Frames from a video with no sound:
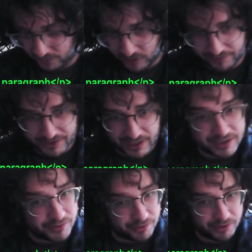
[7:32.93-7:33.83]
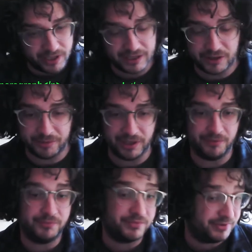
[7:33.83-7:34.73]
whatever text you want to put in. It could be
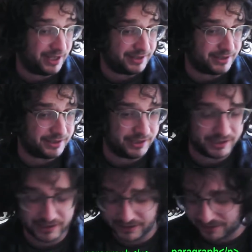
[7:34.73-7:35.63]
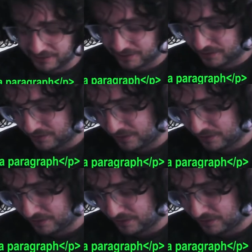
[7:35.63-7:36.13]
a sentence in this instance,